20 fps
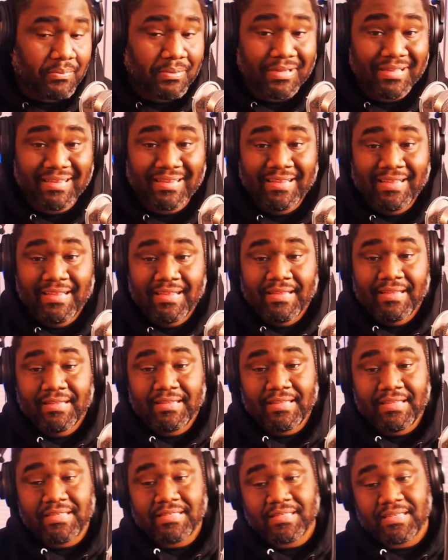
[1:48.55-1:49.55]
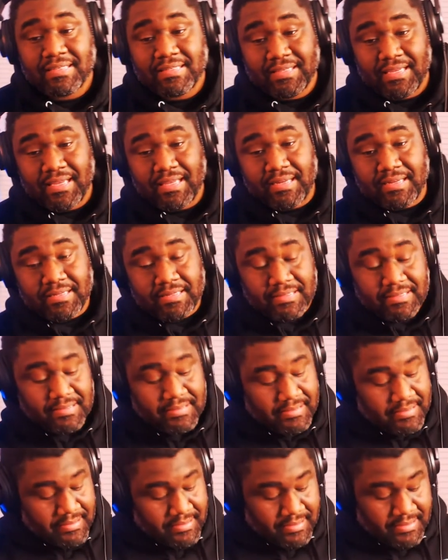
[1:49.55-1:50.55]
But these
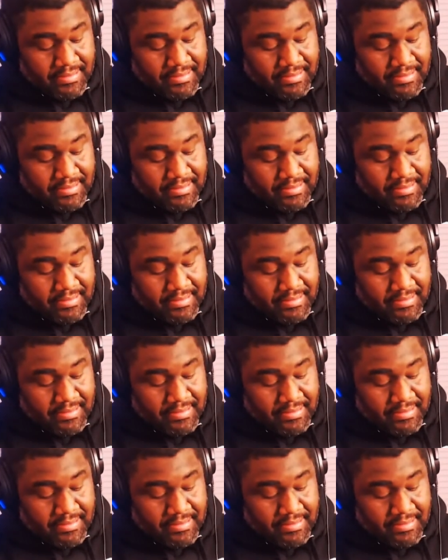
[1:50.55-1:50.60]
antennas,